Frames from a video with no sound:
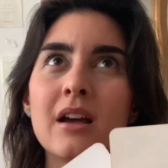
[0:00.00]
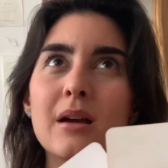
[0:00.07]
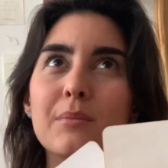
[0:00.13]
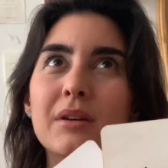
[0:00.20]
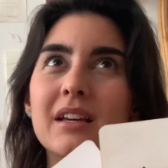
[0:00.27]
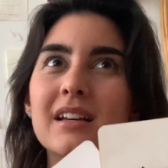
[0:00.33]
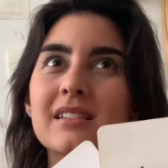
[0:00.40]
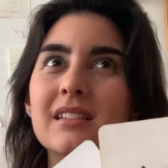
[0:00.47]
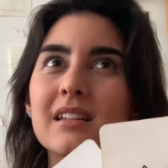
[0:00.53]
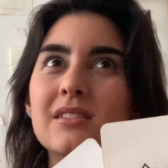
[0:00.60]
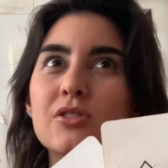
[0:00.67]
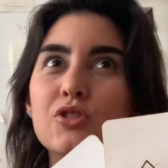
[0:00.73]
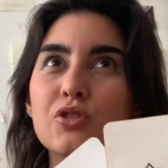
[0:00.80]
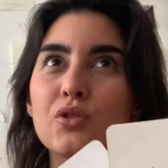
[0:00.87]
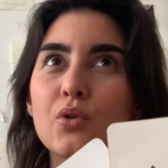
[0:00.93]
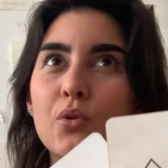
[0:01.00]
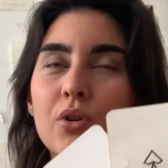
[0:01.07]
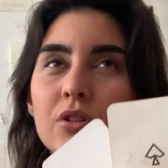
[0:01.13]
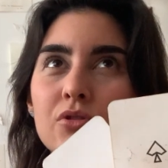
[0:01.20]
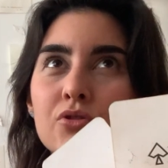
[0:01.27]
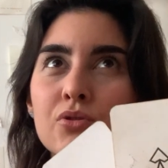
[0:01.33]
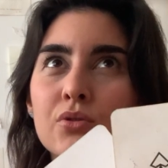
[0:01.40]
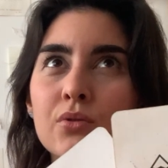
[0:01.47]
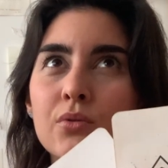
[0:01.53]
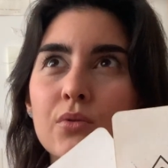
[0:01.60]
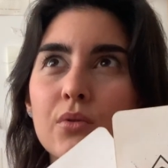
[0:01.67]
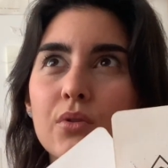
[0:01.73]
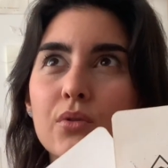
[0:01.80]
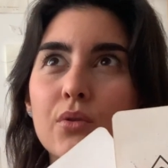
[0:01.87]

because it's your truth,